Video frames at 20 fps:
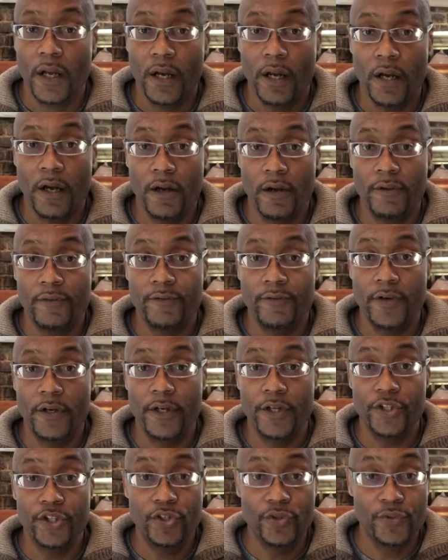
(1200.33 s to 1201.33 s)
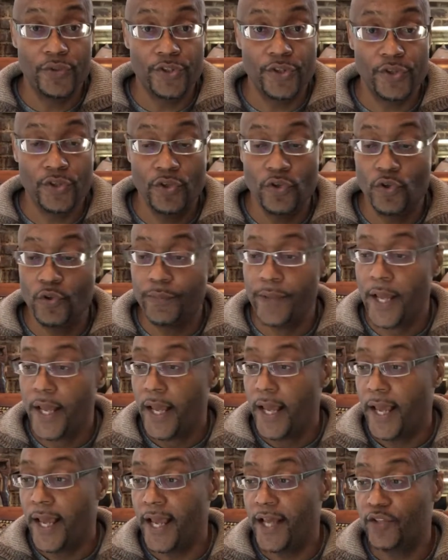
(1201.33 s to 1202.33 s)
of YouTube
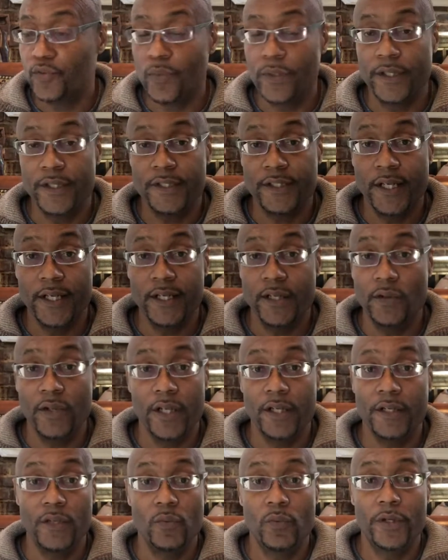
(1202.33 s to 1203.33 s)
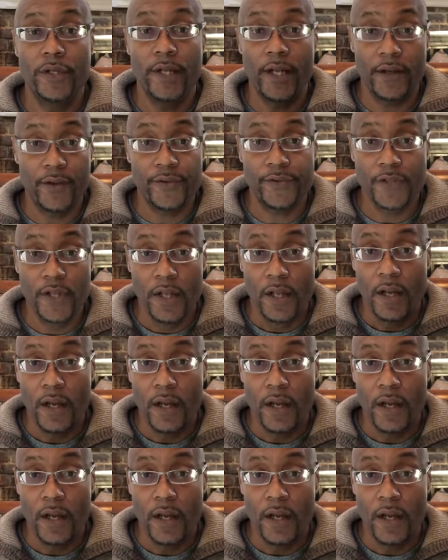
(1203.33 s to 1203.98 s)
as well as anyone else.